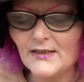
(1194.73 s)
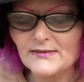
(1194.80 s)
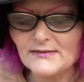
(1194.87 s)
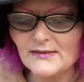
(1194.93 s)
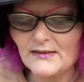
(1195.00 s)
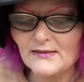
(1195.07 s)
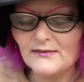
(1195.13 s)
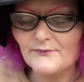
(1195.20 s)

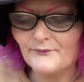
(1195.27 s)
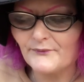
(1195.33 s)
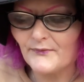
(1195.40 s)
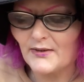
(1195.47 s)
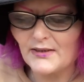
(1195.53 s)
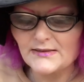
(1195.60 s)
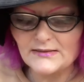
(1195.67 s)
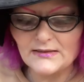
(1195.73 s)

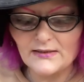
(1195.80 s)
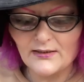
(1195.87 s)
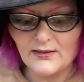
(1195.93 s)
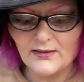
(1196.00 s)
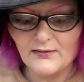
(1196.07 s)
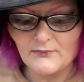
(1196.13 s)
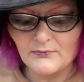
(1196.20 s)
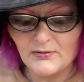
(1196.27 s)
It's a lot.
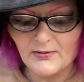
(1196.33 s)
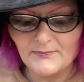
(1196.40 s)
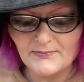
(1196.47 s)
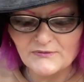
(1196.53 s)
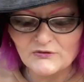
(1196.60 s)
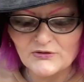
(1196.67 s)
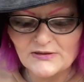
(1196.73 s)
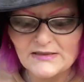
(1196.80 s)
I'm
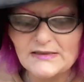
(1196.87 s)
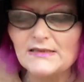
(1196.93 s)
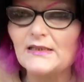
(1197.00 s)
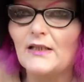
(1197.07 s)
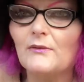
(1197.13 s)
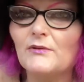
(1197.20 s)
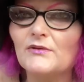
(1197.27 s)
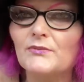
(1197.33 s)
interested to
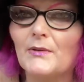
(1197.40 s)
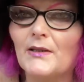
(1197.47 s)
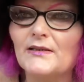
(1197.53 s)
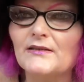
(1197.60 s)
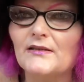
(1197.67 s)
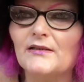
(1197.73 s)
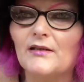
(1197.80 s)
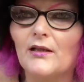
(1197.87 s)
see which way
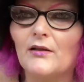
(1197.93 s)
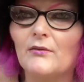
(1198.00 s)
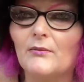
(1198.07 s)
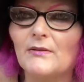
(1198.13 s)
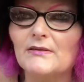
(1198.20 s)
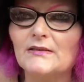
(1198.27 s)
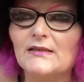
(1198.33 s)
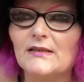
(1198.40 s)
it's going to go
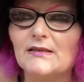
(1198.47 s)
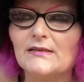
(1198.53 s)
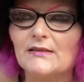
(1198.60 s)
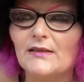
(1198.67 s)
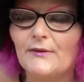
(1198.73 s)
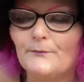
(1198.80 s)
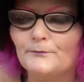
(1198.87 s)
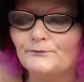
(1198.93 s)
once it's
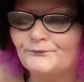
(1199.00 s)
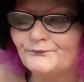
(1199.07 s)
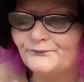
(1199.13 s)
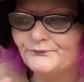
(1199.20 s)
the